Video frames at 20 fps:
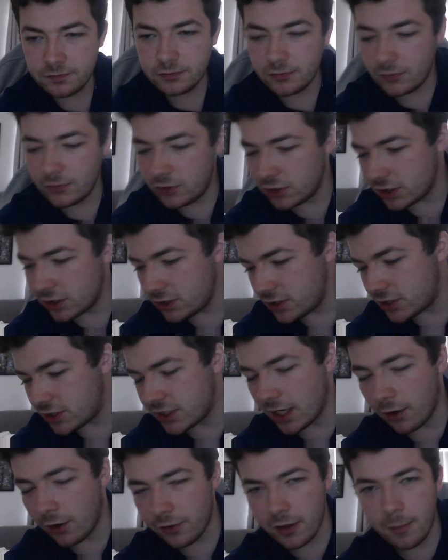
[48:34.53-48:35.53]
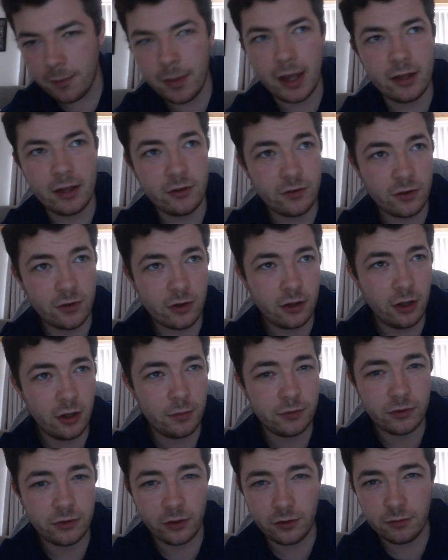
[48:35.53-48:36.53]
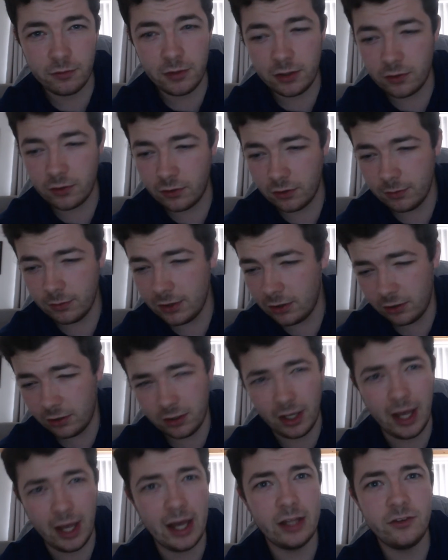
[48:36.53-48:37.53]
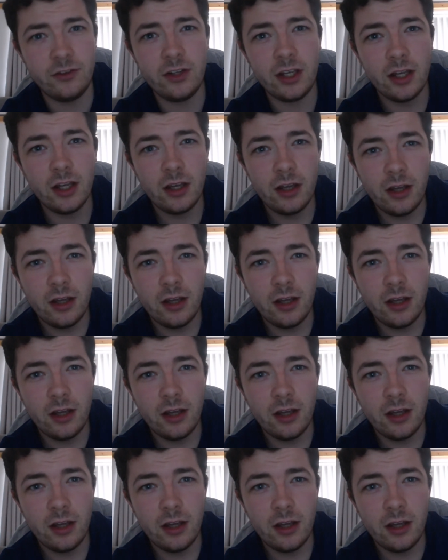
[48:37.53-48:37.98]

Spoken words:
Just because you sit on the bench for clubs doesn't mean you're. I mean, look at Hadji.